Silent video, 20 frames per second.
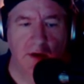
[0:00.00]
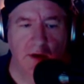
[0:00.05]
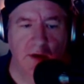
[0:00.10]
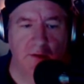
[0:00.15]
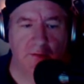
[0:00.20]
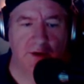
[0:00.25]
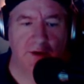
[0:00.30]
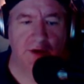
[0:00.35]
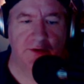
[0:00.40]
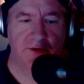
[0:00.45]

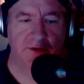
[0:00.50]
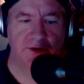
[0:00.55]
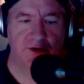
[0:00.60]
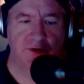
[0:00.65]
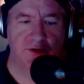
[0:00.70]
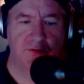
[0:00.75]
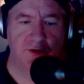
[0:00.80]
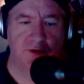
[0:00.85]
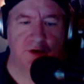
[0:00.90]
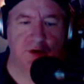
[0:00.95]
But there was 2
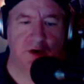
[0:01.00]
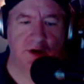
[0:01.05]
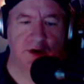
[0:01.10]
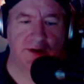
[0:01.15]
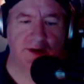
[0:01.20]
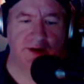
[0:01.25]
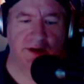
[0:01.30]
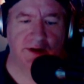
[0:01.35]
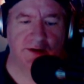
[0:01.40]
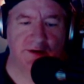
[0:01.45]
more
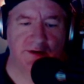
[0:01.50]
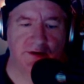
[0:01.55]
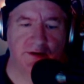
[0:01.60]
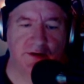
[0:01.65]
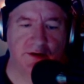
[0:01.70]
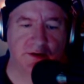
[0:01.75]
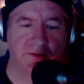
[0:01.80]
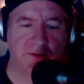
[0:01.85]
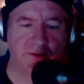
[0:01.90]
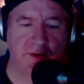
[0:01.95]
hauntings.
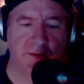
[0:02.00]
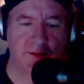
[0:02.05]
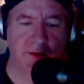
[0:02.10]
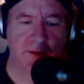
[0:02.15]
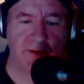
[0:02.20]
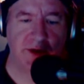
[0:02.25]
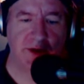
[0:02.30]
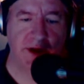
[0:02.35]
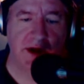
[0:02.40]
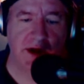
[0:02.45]

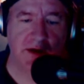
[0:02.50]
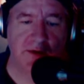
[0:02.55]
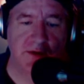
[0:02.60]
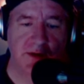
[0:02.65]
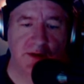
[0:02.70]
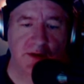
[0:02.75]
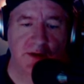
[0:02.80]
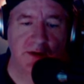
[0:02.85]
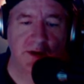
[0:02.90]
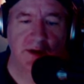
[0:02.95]
Remember the
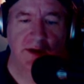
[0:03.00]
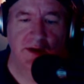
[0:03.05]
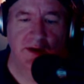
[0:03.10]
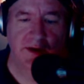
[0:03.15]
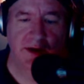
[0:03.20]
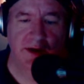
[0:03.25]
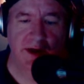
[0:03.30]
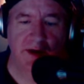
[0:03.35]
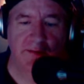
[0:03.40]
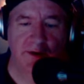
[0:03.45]
owl
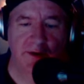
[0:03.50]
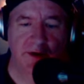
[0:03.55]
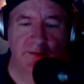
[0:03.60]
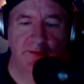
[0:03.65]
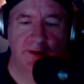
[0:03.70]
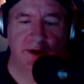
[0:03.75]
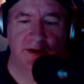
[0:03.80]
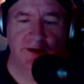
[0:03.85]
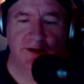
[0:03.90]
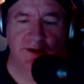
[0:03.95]
nightmare?
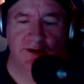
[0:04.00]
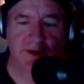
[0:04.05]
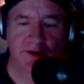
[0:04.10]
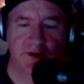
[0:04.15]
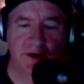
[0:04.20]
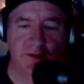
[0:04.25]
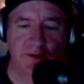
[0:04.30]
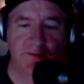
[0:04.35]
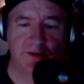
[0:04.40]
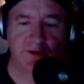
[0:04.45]
Because here
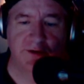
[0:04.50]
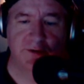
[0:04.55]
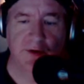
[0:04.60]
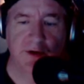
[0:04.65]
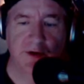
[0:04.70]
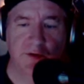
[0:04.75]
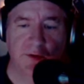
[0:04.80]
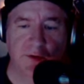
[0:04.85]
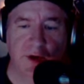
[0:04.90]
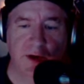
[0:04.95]
comes a
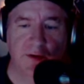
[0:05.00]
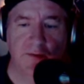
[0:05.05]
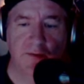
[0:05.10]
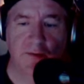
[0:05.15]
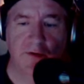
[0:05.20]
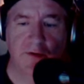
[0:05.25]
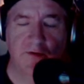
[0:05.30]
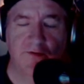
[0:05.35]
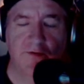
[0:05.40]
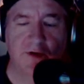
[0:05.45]
real one.
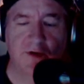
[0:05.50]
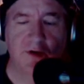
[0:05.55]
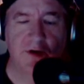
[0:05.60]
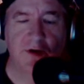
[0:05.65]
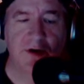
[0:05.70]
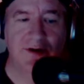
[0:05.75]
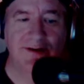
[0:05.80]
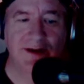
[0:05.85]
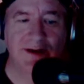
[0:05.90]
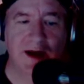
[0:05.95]
For a
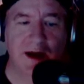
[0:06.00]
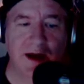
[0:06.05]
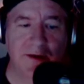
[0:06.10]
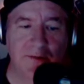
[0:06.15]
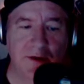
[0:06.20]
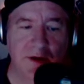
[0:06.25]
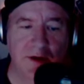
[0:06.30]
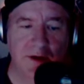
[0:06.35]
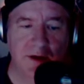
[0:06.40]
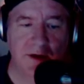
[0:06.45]
long time,
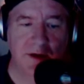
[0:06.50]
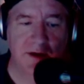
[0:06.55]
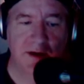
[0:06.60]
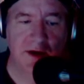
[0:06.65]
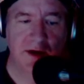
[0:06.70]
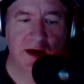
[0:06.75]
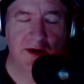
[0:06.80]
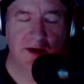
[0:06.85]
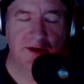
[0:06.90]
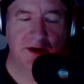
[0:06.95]

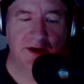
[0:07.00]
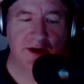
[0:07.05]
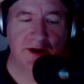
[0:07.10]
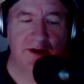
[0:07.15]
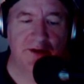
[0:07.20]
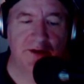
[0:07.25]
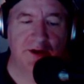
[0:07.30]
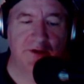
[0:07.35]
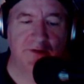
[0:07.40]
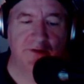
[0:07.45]
I thought
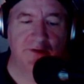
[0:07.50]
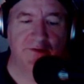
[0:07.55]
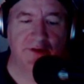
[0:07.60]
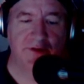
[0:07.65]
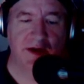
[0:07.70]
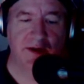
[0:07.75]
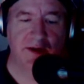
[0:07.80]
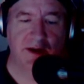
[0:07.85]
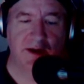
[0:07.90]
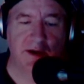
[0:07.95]
nothing of the
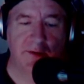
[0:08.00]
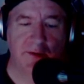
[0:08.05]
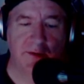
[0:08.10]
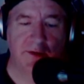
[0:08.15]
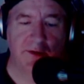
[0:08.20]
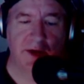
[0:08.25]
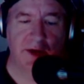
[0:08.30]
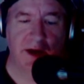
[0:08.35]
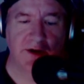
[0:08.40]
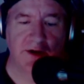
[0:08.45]
fact that I would
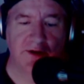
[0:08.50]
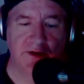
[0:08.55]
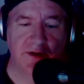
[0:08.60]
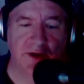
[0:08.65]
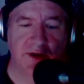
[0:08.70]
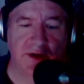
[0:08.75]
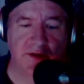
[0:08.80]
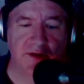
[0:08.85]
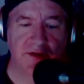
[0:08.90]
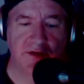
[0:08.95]

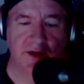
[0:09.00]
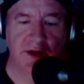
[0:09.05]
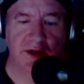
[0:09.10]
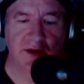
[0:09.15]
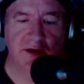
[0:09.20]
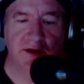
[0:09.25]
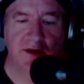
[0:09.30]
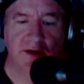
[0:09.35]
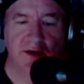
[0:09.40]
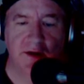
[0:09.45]
occasionally
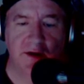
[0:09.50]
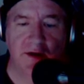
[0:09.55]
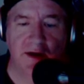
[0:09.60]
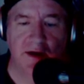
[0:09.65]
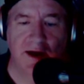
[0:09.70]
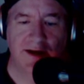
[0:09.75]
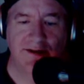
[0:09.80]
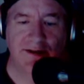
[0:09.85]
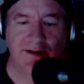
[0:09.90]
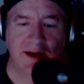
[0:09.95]
think
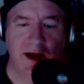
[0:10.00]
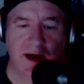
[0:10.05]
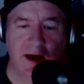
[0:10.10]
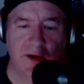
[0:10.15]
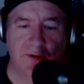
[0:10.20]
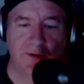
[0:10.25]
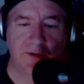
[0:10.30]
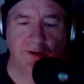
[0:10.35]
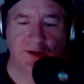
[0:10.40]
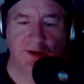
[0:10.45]
I see
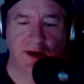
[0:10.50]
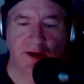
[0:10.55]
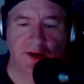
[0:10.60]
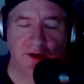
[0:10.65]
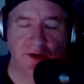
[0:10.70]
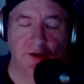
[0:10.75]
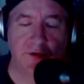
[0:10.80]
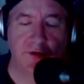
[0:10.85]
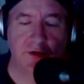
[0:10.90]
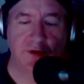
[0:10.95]
owls out of the
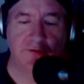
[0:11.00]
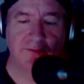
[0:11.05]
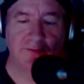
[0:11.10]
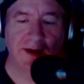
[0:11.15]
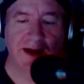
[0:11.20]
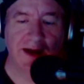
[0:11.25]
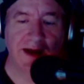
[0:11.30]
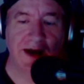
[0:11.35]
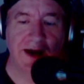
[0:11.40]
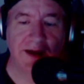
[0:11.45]
corner of
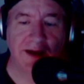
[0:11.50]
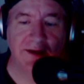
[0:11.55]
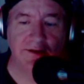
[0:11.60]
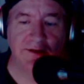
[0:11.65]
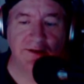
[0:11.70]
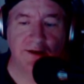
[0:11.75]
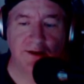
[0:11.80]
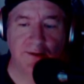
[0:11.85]
my eyes.